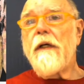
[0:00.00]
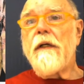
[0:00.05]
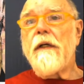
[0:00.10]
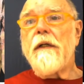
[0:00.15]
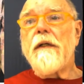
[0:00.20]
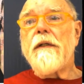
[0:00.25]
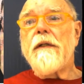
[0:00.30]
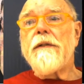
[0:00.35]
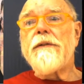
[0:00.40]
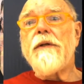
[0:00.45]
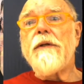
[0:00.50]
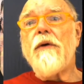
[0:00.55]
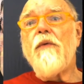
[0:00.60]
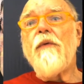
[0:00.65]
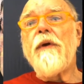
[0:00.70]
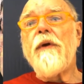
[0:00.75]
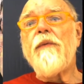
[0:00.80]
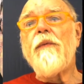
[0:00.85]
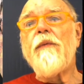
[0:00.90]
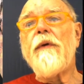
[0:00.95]
So
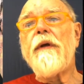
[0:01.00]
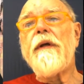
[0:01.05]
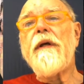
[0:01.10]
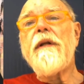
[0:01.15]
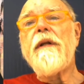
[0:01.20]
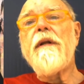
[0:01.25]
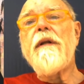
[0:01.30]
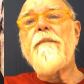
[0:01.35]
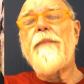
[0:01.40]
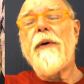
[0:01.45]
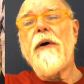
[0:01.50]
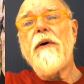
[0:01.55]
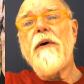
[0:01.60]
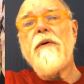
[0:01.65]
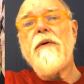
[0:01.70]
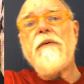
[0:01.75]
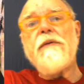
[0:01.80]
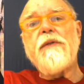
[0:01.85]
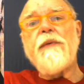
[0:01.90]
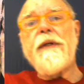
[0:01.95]
when we're in the
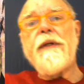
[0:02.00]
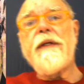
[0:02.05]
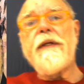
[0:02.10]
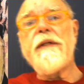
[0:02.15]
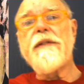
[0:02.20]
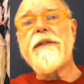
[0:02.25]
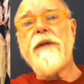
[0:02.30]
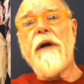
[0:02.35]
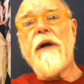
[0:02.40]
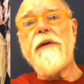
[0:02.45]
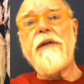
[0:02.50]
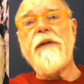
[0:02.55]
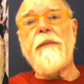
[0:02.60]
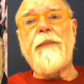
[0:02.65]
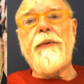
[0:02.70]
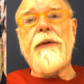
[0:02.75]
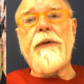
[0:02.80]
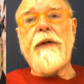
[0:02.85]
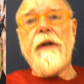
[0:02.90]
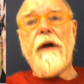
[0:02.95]
pose, we can start to
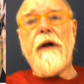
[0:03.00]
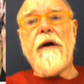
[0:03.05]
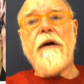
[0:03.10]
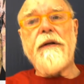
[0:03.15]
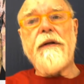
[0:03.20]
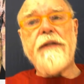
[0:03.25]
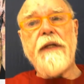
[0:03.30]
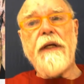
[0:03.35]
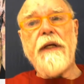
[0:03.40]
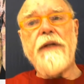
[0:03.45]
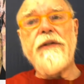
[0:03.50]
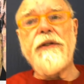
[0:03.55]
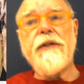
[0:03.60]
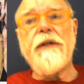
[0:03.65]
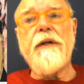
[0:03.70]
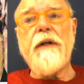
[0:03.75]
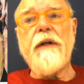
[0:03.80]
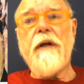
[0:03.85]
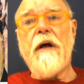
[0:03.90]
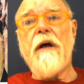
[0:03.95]
put our
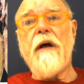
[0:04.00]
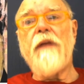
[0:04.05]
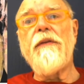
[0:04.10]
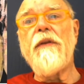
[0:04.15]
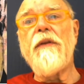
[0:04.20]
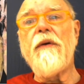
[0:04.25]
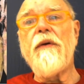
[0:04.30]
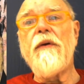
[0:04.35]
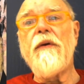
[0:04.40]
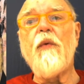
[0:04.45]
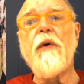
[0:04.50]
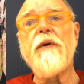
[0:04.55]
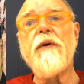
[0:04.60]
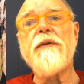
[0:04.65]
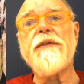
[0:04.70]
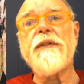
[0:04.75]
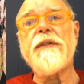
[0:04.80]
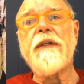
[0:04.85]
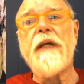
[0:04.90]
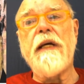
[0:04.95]
attention on the
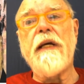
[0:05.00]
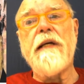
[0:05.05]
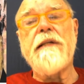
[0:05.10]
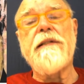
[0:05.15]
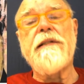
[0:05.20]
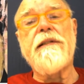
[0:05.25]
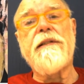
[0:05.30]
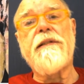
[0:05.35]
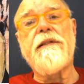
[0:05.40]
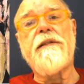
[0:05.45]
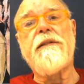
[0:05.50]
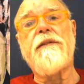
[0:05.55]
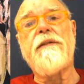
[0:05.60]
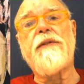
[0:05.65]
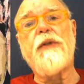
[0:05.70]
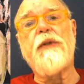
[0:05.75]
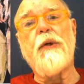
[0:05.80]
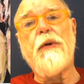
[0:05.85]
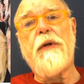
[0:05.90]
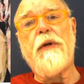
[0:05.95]
worst case
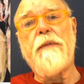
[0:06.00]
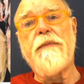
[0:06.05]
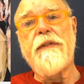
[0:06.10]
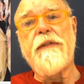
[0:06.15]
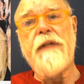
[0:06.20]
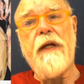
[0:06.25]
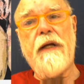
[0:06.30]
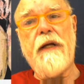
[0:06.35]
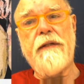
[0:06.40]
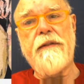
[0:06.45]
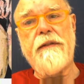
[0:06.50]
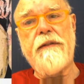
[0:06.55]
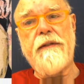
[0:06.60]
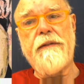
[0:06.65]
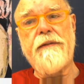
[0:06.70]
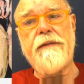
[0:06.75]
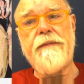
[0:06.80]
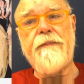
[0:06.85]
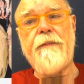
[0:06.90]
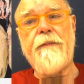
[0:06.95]

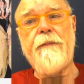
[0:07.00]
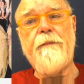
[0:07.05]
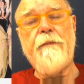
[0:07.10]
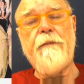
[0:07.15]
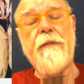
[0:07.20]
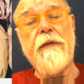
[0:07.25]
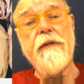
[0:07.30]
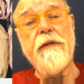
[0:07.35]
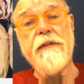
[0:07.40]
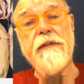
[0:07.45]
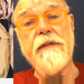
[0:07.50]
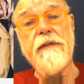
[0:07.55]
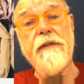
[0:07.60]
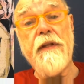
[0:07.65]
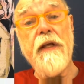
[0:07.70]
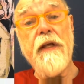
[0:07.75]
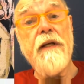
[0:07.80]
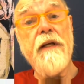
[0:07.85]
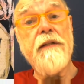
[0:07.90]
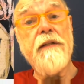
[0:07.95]
circumstances.
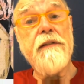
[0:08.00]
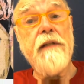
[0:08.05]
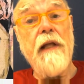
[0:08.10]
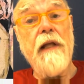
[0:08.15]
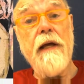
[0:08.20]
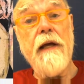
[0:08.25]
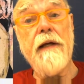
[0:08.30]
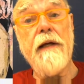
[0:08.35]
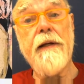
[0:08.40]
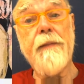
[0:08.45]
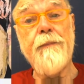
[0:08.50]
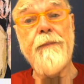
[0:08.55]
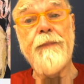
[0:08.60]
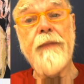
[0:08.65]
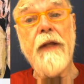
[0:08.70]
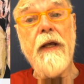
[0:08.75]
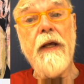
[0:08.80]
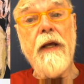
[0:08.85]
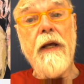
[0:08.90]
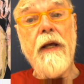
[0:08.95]
Things like,
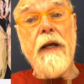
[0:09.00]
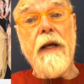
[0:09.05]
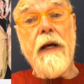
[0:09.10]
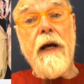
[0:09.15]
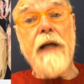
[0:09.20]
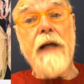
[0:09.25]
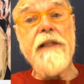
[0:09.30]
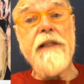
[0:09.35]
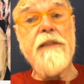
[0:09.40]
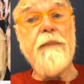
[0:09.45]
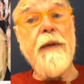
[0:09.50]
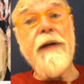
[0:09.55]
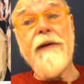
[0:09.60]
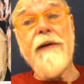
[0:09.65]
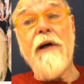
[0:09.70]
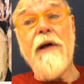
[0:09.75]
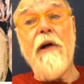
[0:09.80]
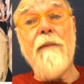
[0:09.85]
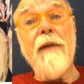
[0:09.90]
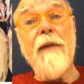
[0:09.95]
I spend
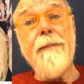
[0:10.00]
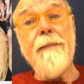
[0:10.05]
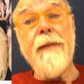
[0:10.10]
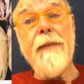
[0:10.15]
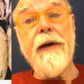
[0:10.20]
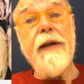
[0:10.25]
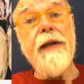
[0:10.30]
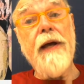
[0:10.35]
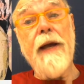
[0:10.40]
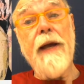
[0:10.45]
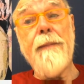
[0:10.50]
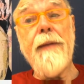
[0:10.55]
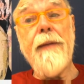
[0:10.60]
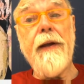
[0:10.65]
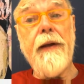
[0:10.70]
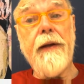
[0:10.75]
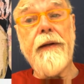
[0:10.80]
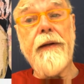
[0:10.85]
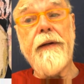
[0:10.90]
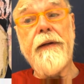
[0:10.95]
all my money I
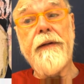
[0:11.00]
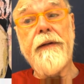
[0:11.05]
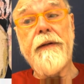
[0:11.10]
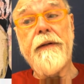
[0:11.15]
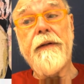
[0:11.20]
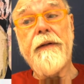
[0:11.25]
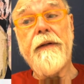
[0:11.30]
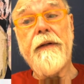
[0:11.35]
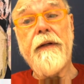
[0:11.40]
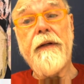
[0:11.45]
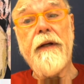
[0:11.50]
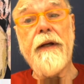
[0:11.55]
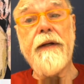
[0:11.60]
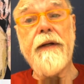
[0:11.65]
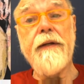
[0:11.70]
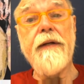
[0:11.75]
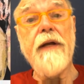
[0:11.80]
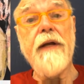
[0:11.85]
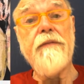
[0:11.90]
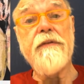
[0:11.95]
make. I
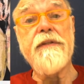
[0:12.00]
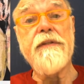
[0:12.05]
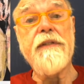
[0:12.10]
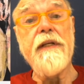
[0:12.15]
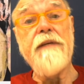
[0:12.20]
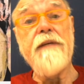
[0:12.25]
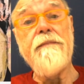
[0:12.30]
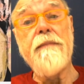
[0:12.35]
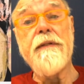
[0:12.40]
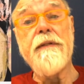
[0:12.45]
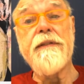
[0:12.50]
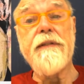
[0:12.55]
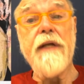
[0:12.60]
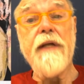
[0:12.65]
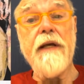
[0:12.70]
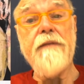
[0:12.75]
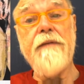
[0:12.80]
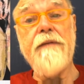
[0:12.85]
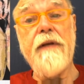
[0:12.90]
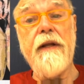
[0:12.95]
can never seem to
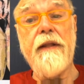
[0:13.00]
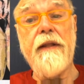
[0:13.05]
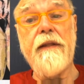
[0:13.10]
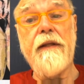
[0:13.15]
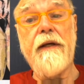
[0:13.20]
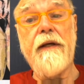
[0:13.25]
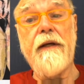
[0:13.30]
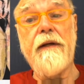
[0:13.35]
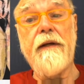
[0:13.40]
save anything.